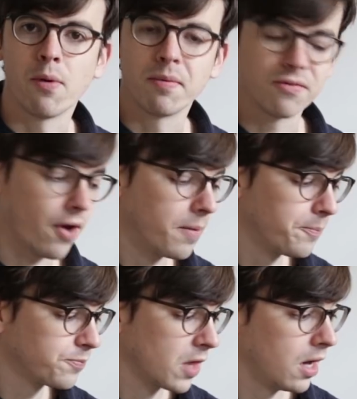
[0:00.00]
up a fret.
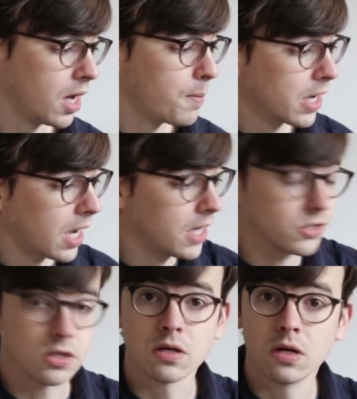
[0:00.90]
A
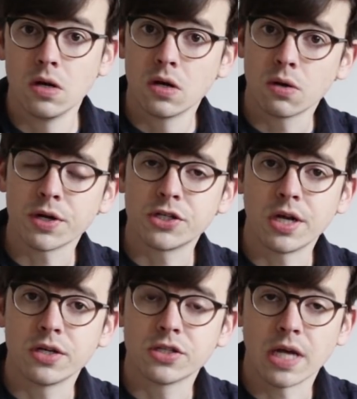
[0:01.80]
Kaiser quick
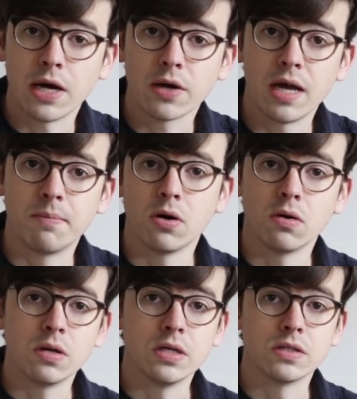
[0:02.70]
change style
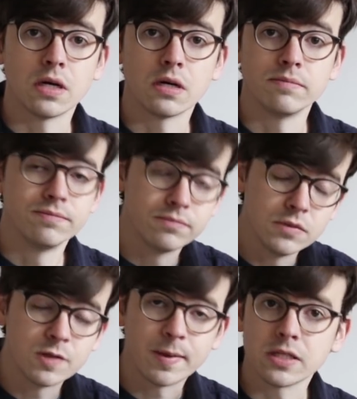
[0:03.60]
capo is
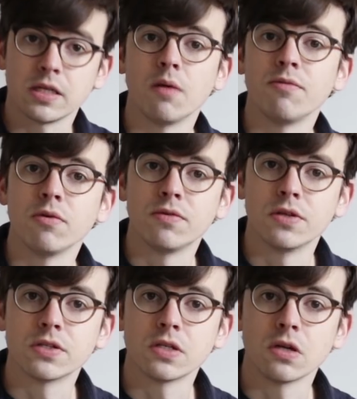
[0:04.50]
especially helpful for
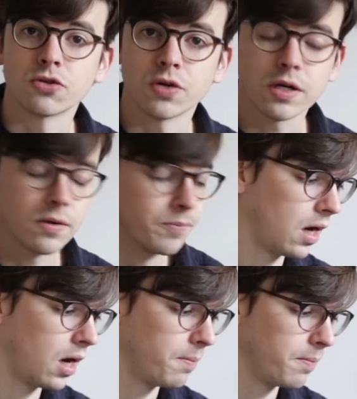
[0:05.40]
this little trick. There
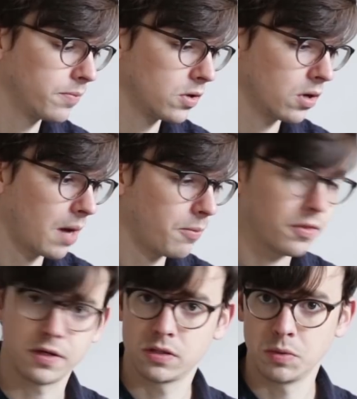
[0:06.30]
are a couple
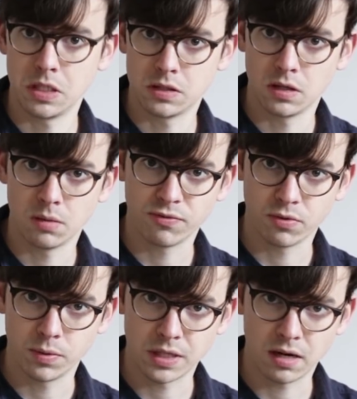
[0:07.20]
things that we need to know
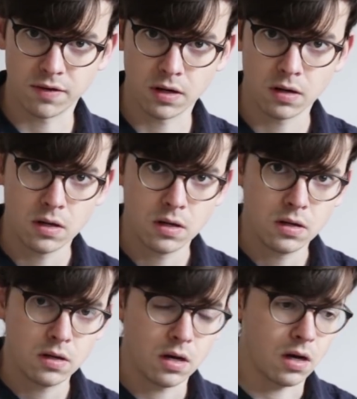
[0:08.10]
before we dive in.
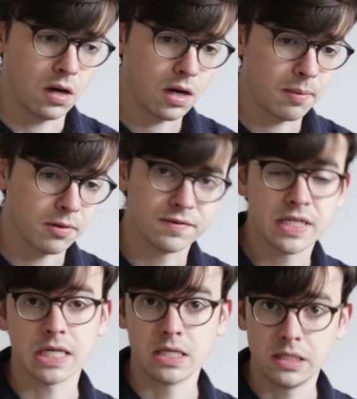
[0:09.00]
A couple of
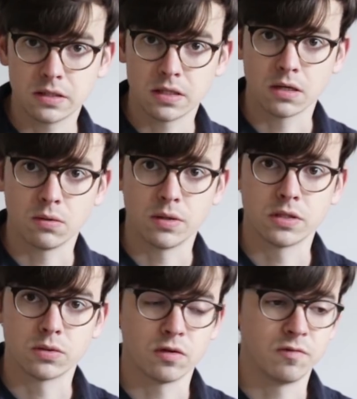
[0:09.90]
techniques that are going
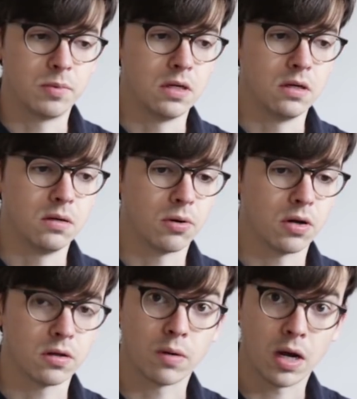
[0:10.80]
to sort of be
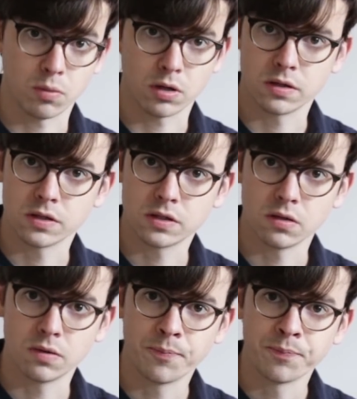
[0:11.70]
part of the groundwork of this
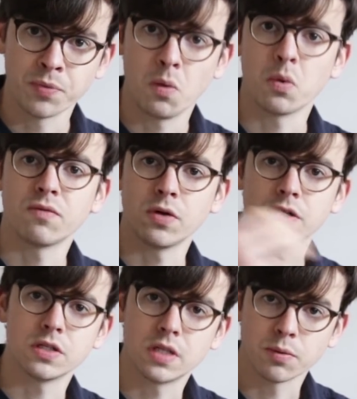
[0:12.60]
tune. One of
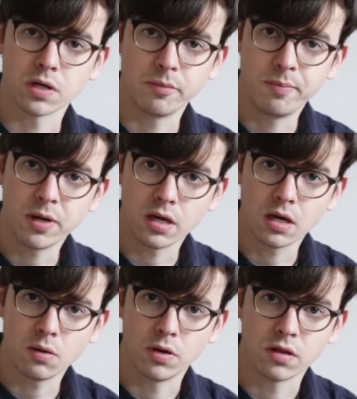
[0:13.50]
which is that we're going to be
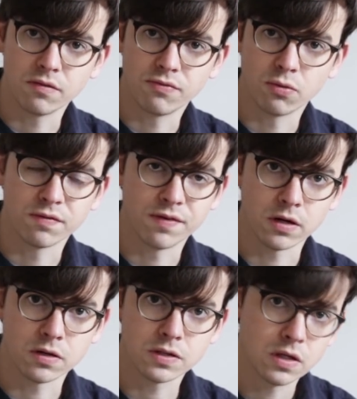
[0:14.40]
picking with 4
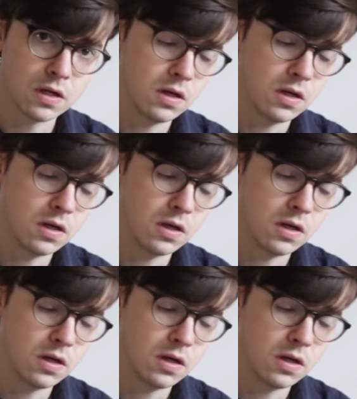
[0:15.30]
fingers.